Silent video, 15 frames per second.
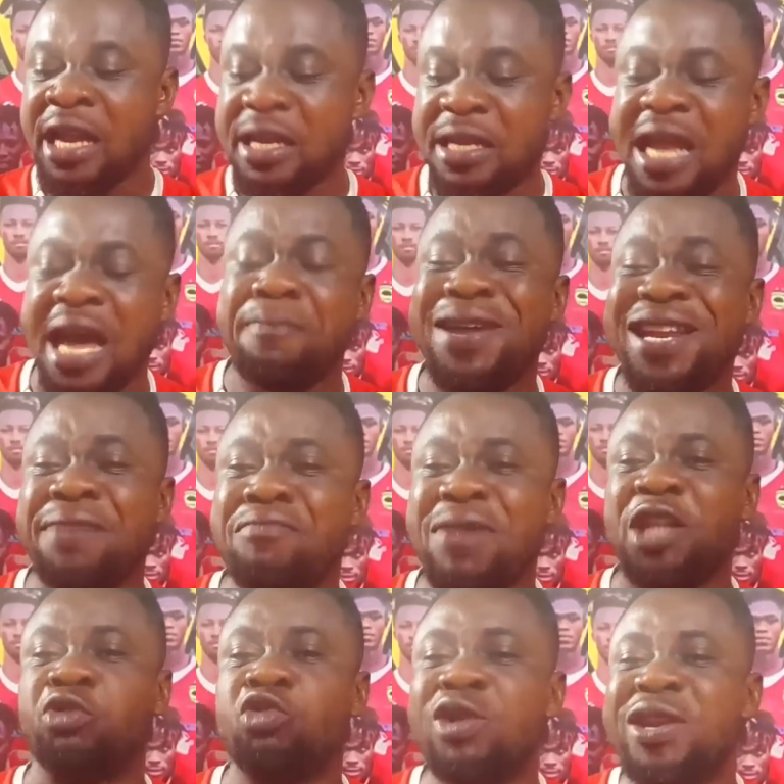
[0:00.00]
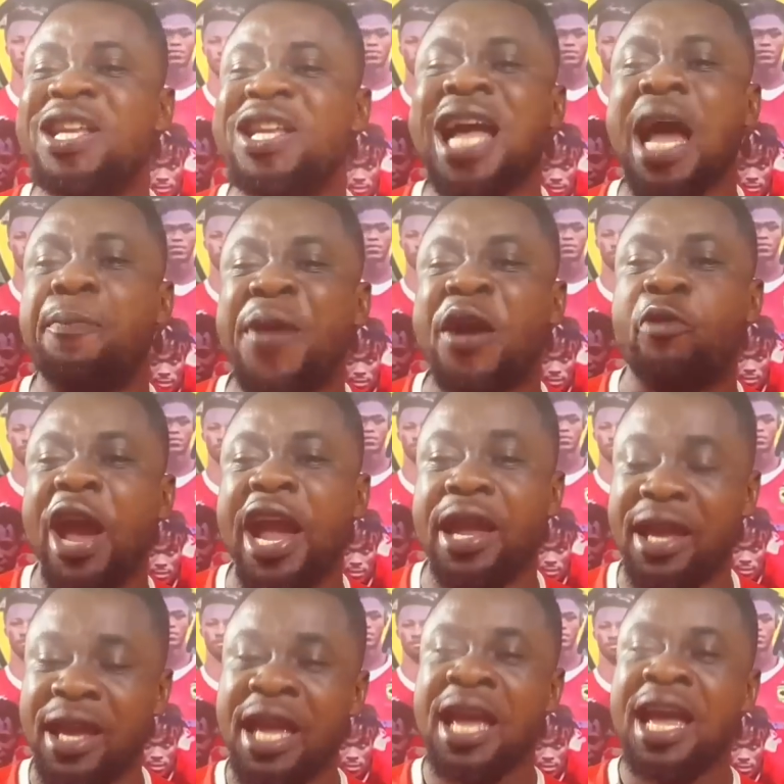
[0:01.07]
Name the mass one year,
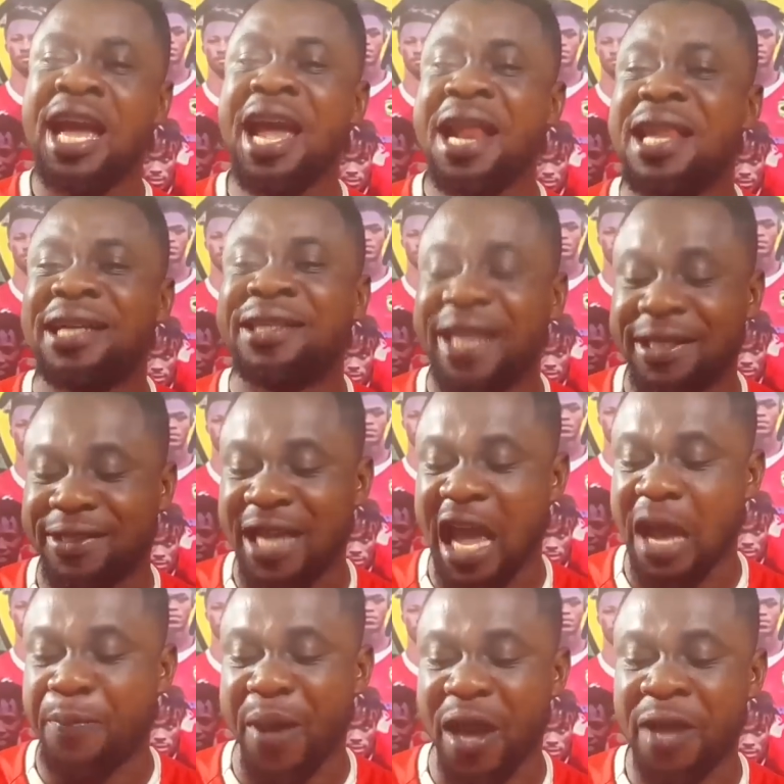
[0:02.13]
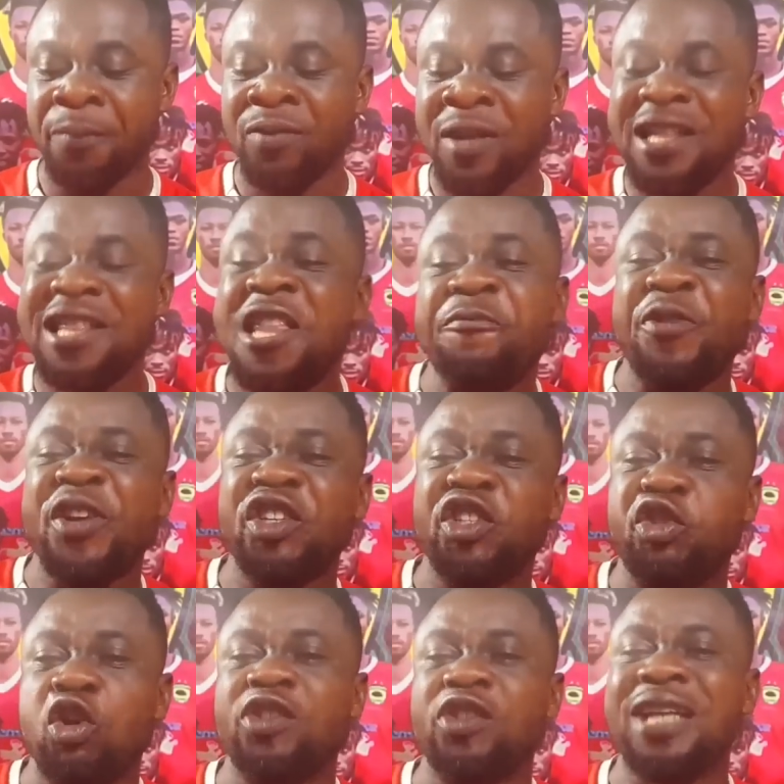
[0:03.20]
Bepay. And let us ever living
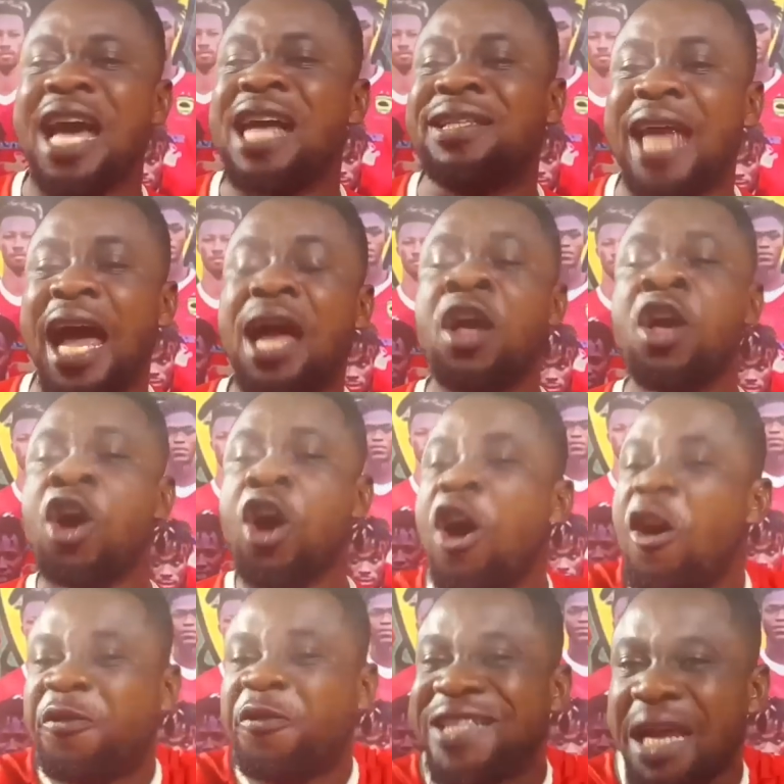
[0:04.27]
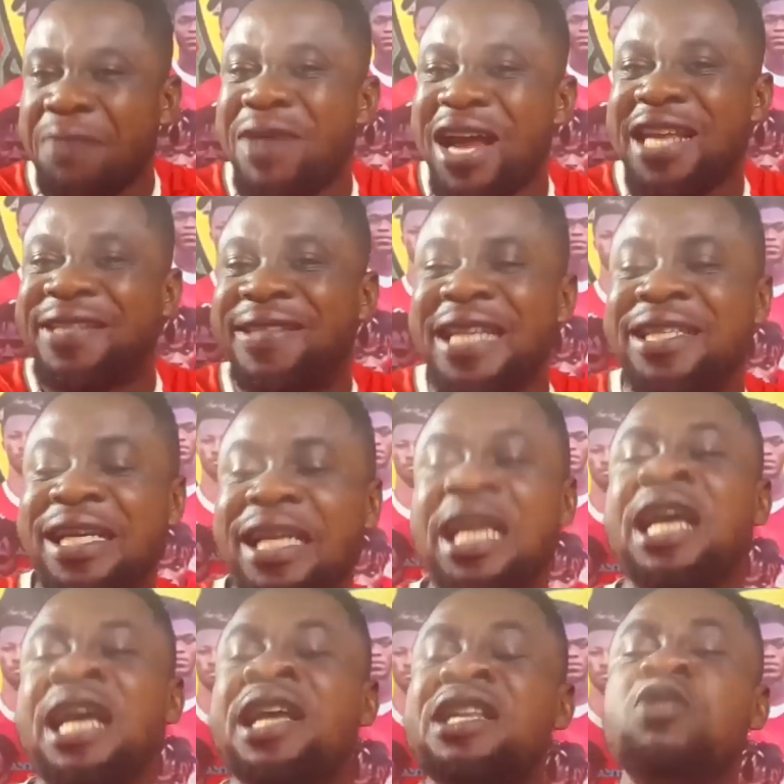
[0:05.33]
shows utter of Tamale
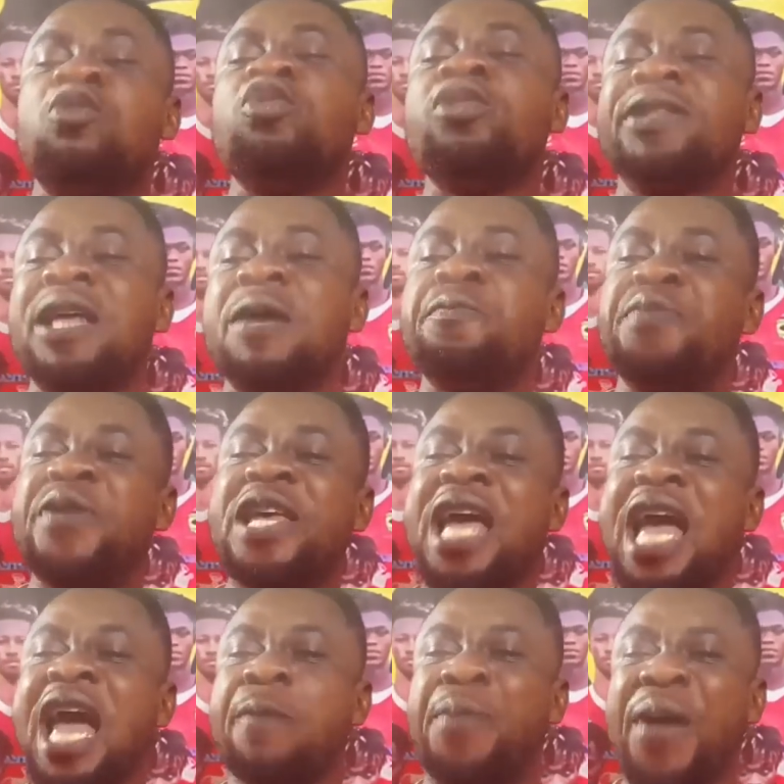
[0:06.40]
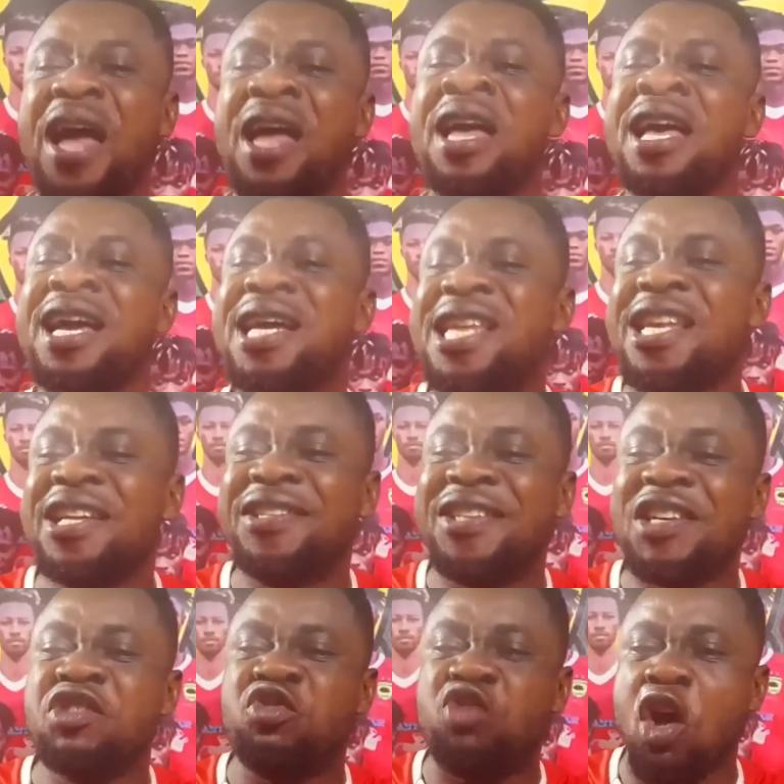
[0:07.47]
City, Neon Sempi Eba,
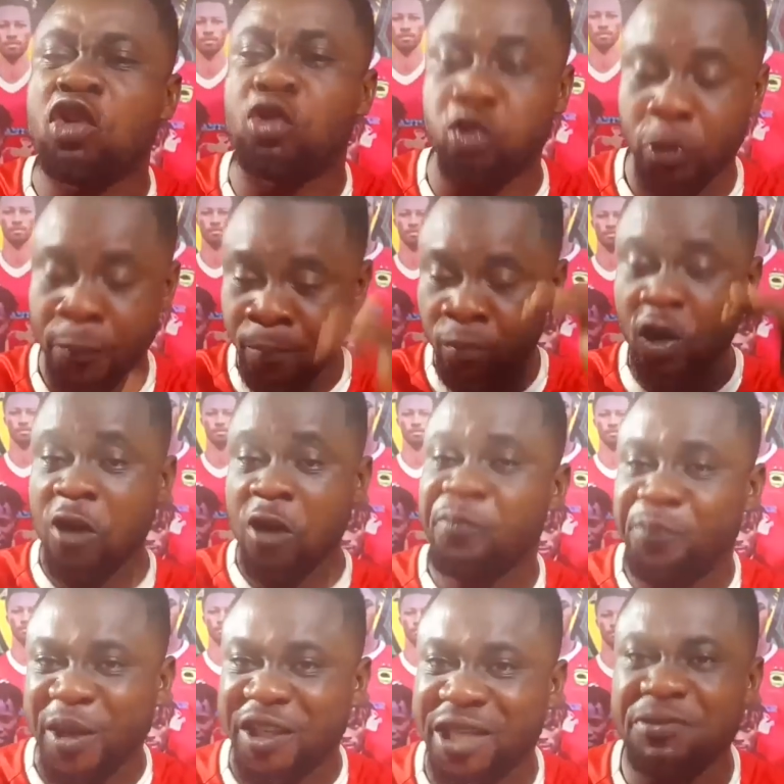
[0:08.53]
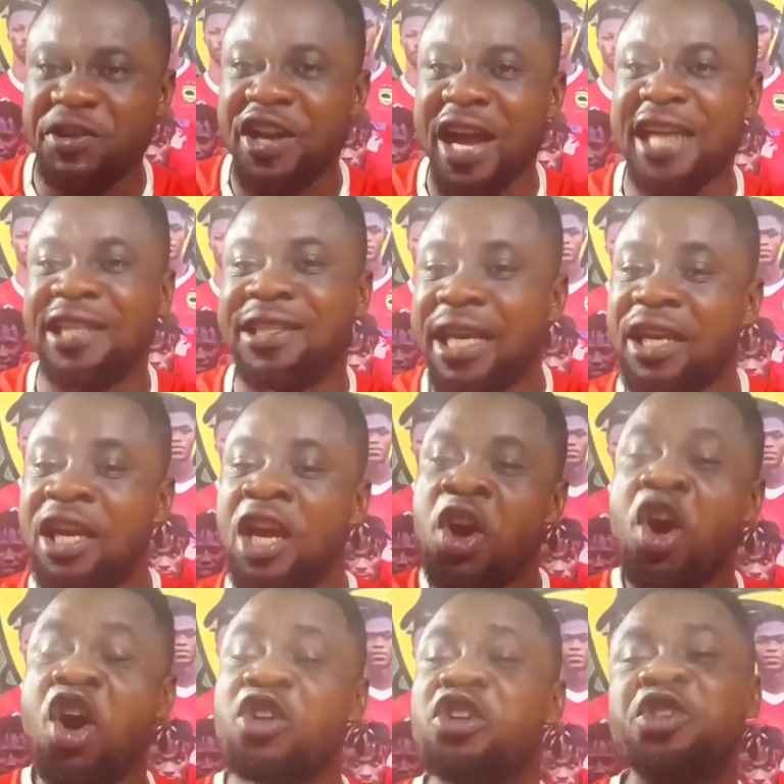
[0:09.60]
Clinton Duodu of Betem United,
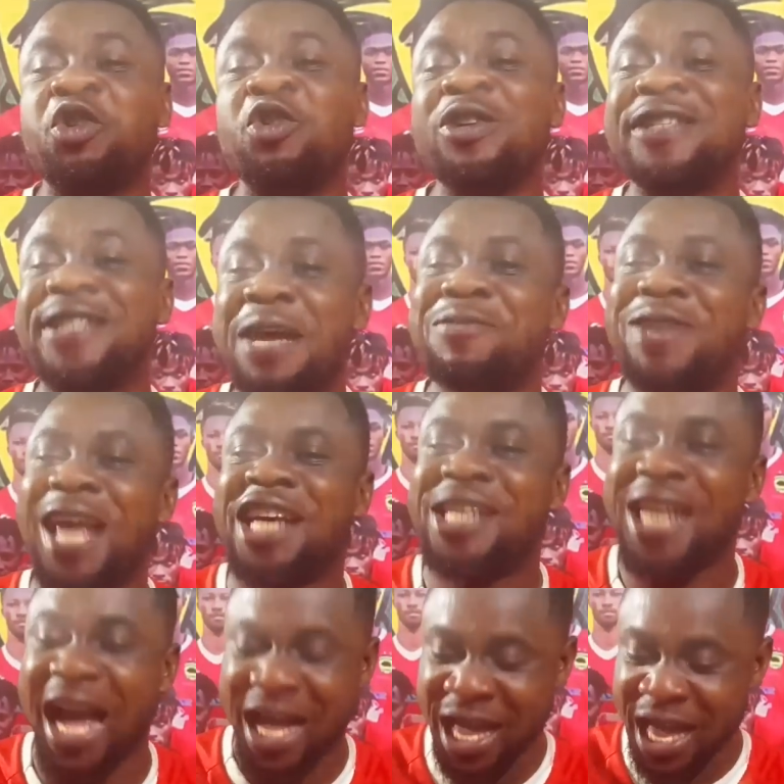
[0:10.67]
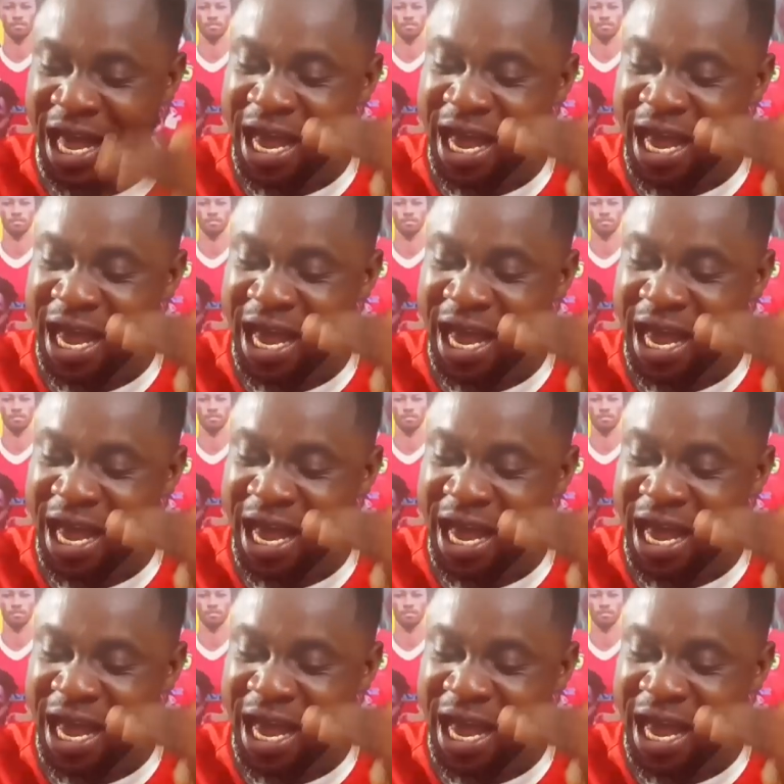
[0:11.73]
or also on Sam Kakra